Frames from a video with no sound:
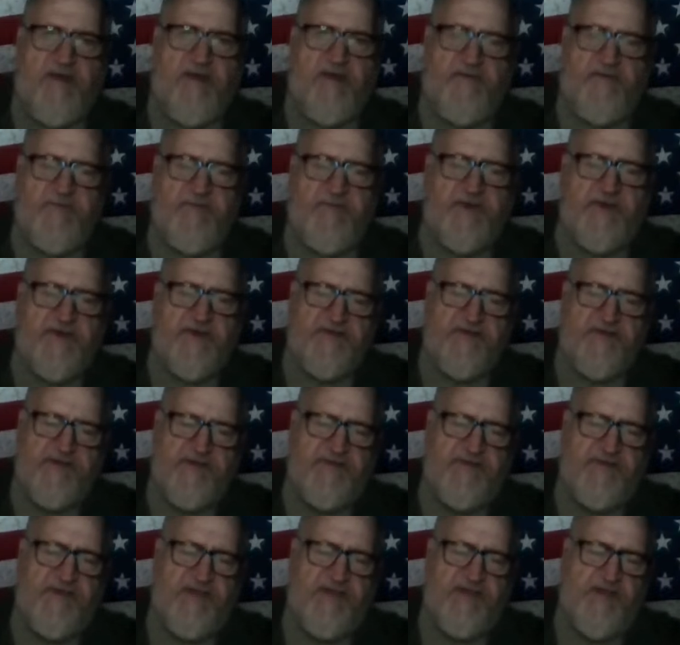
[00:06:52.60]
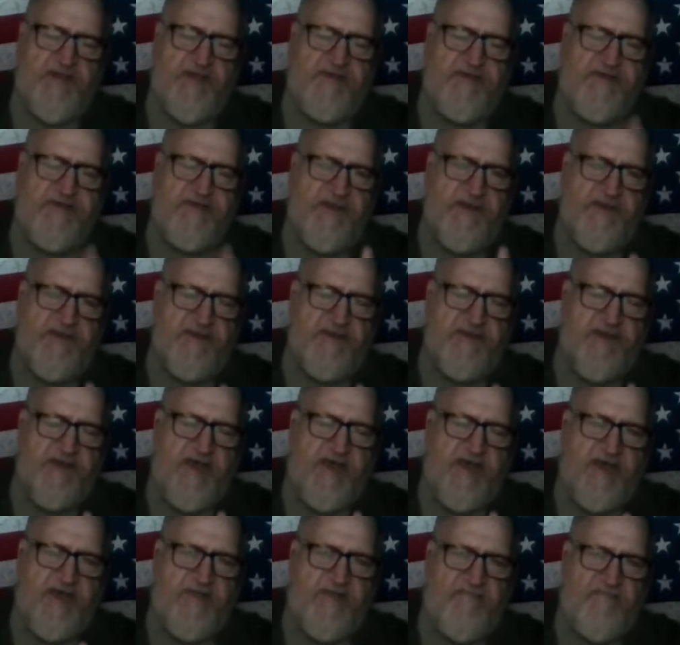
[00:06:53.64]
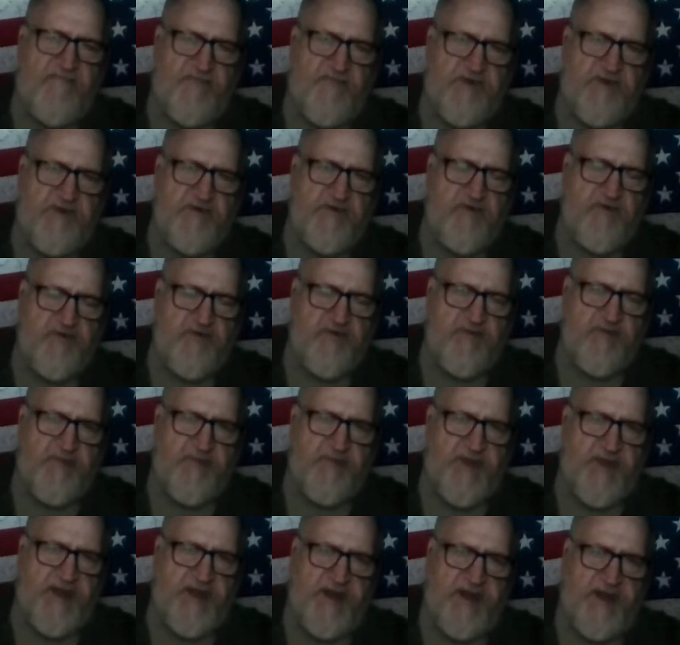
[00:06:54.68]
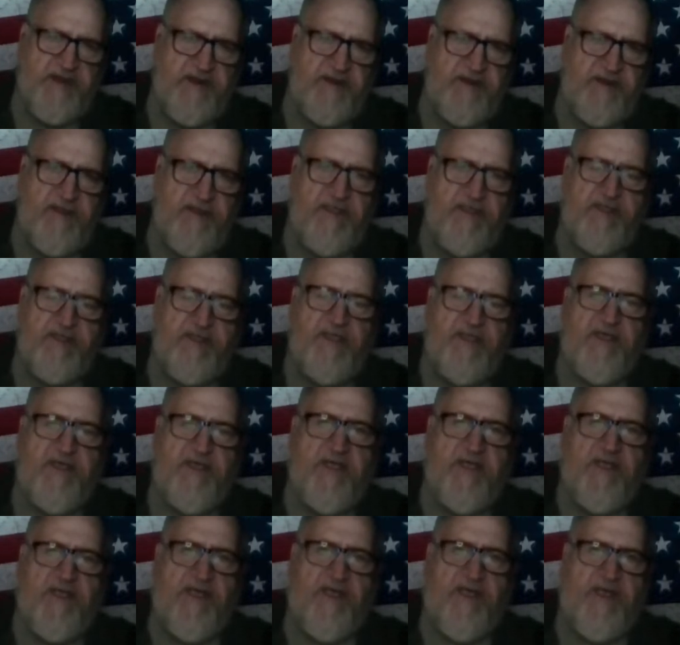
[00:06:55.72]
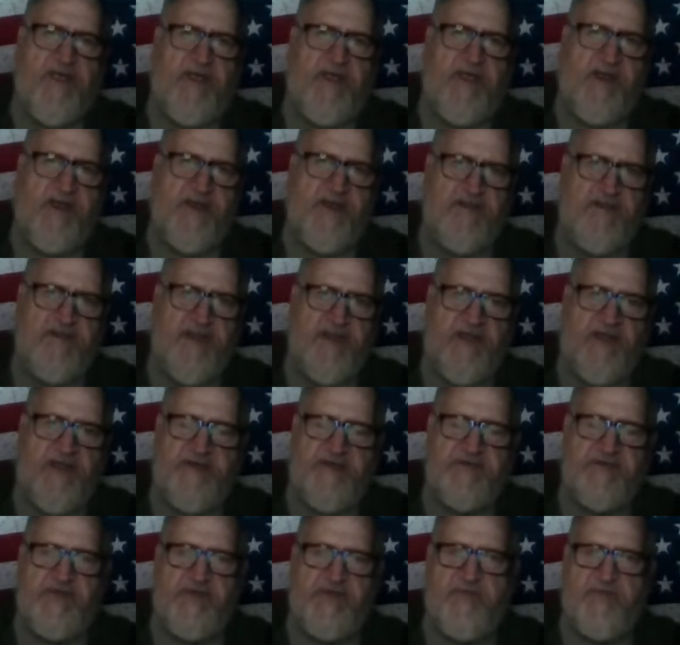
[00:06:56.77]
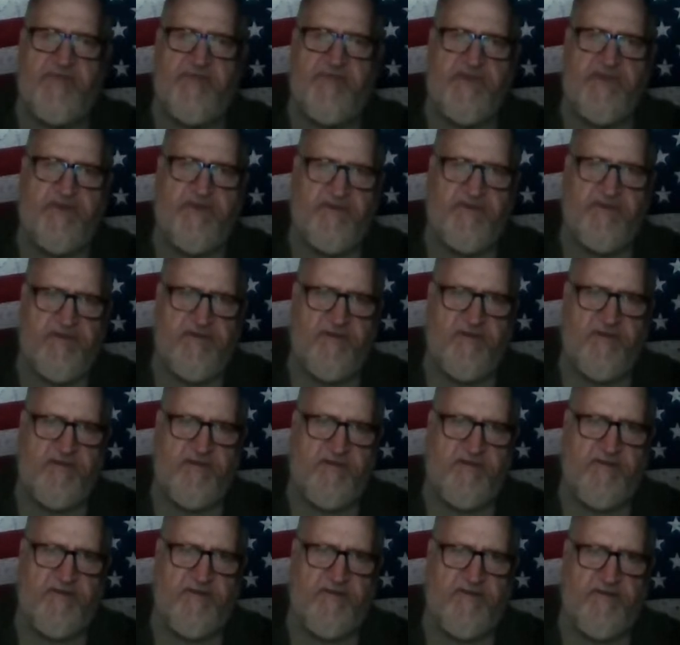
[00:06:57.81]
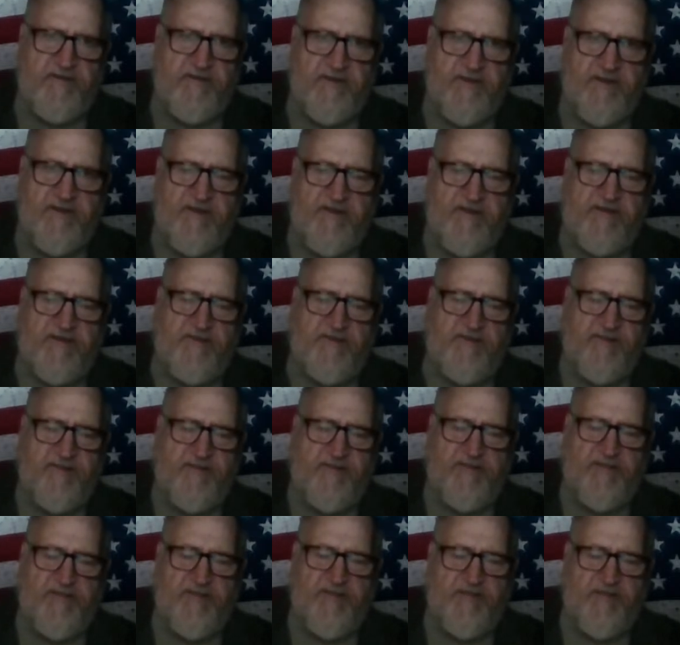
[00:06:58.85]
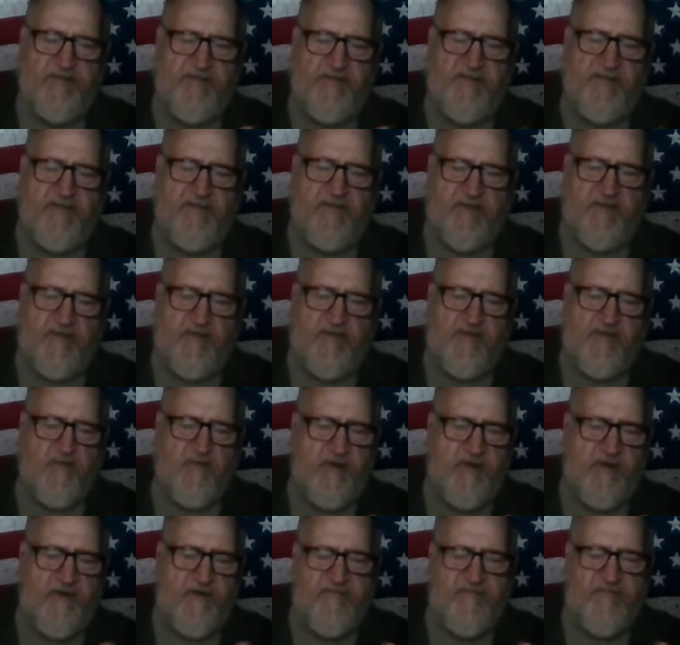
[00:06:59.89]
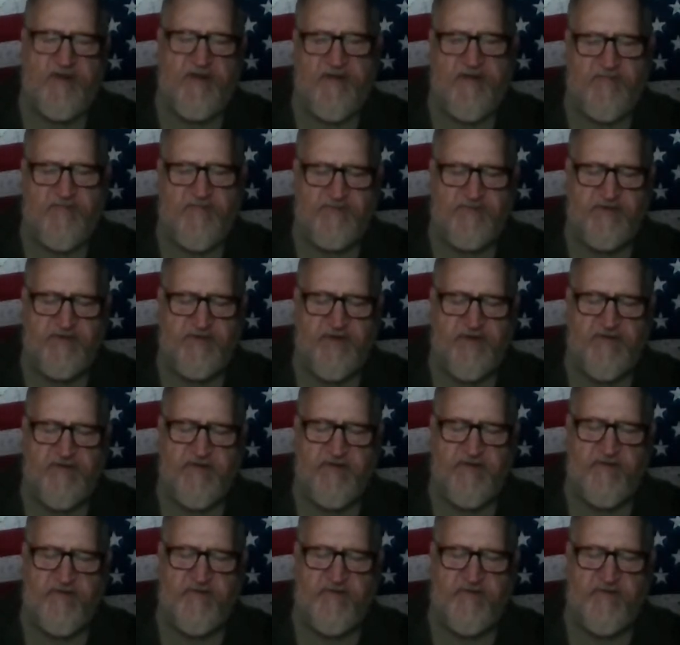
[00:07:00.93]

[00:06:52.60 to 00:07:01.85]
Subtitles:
because they said they had the visual on the plane and they accepted uh, their whatever they was going to do